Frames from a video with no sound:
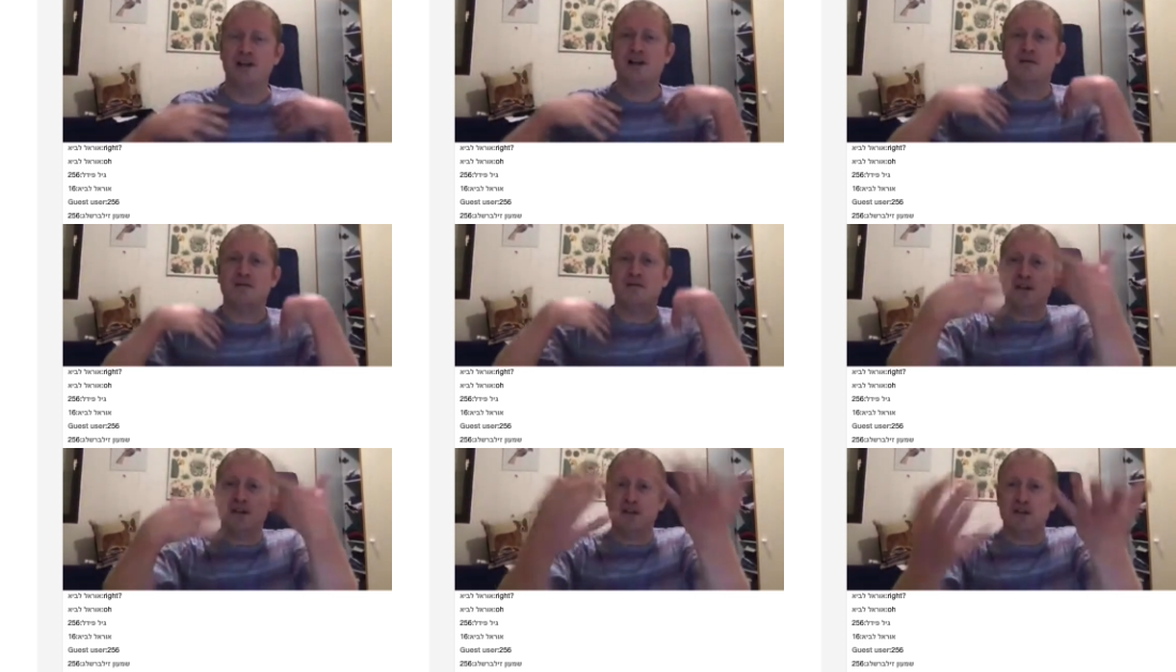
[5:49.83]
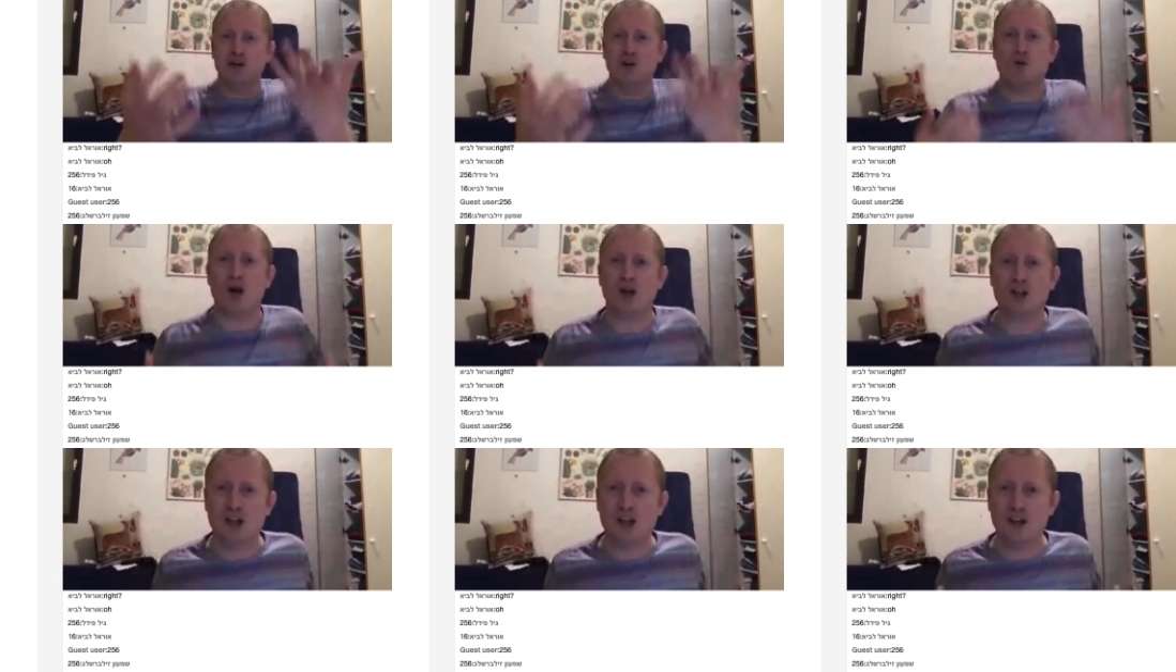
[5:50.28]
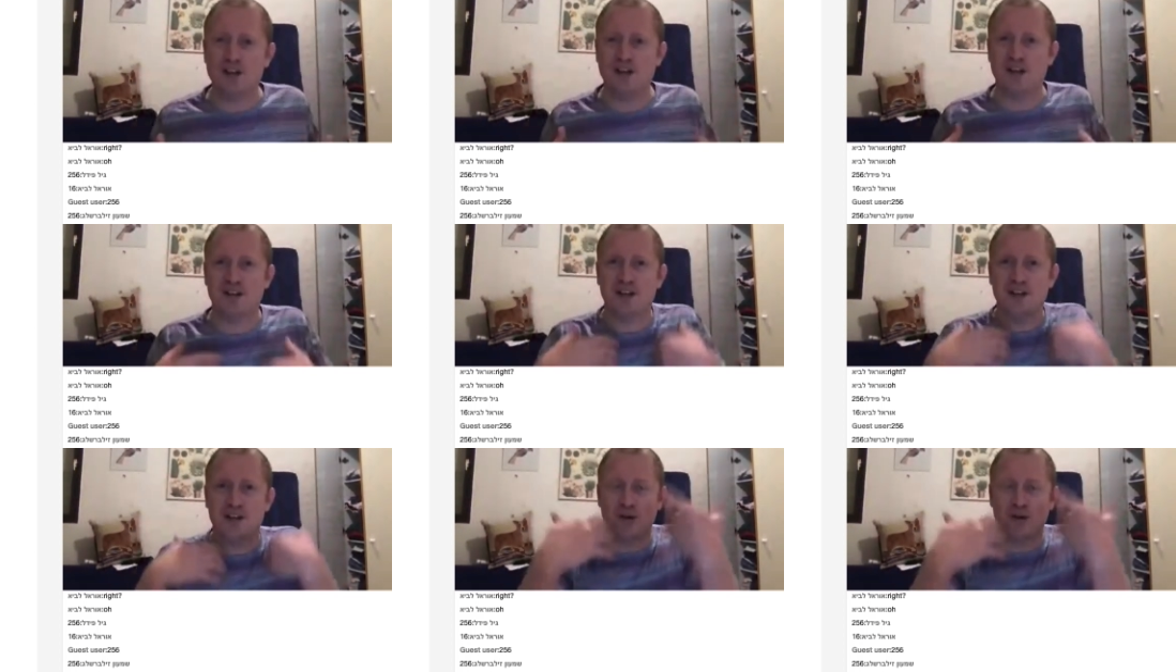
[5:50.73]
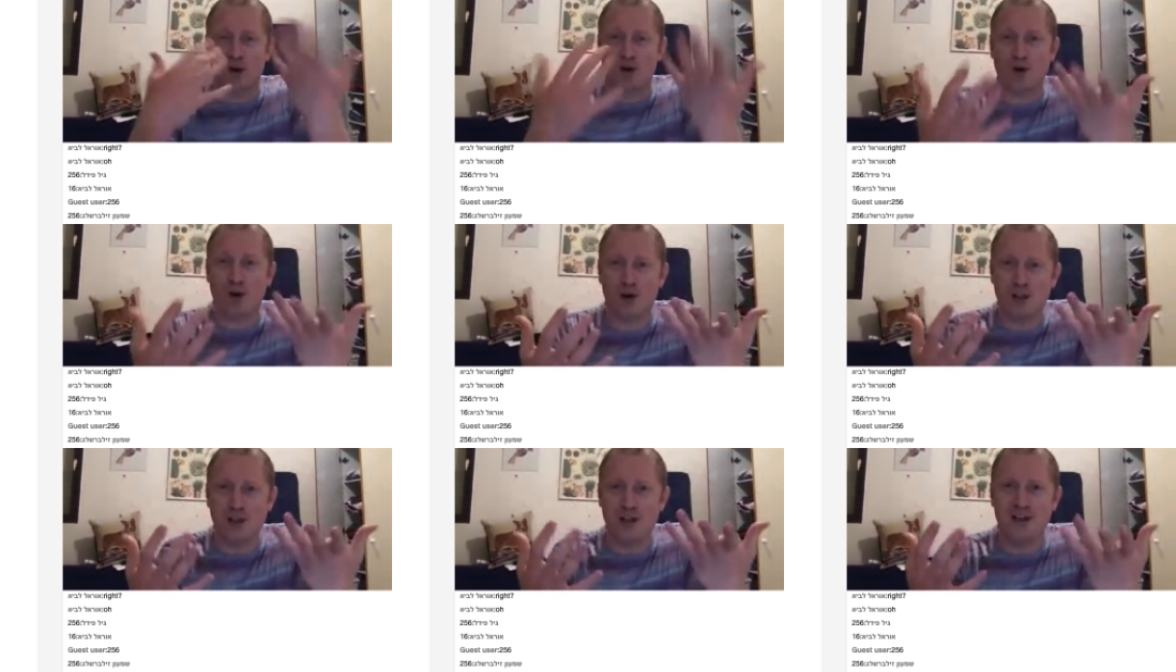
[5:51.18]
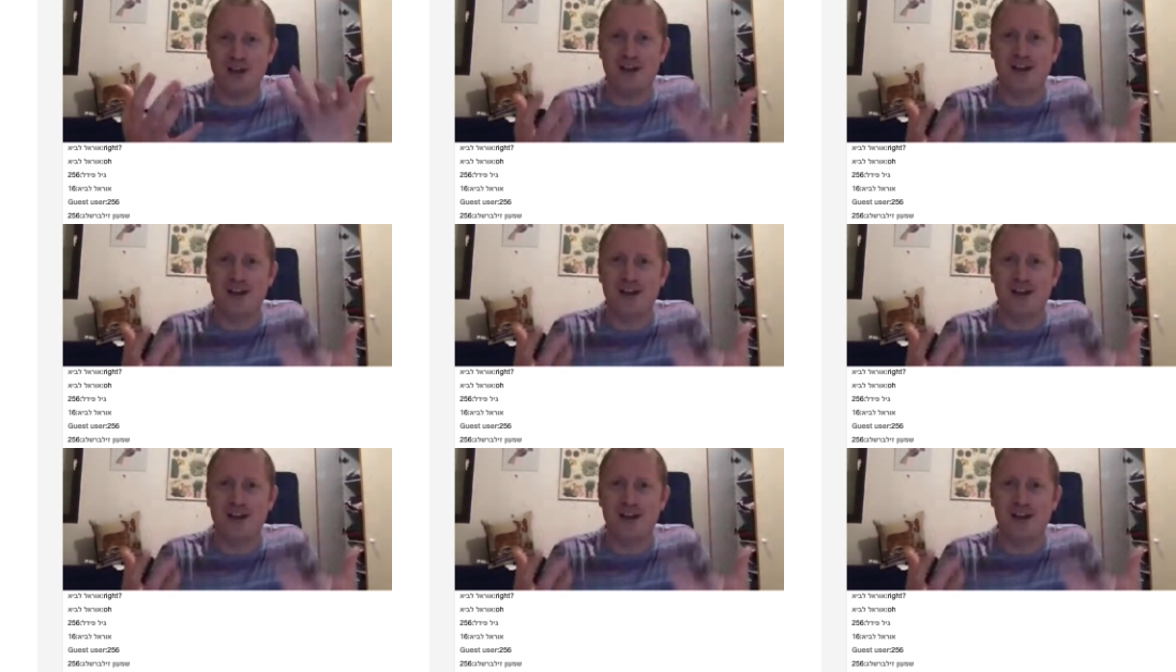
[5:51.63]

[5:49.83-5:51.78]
Since you're watching this in a recording,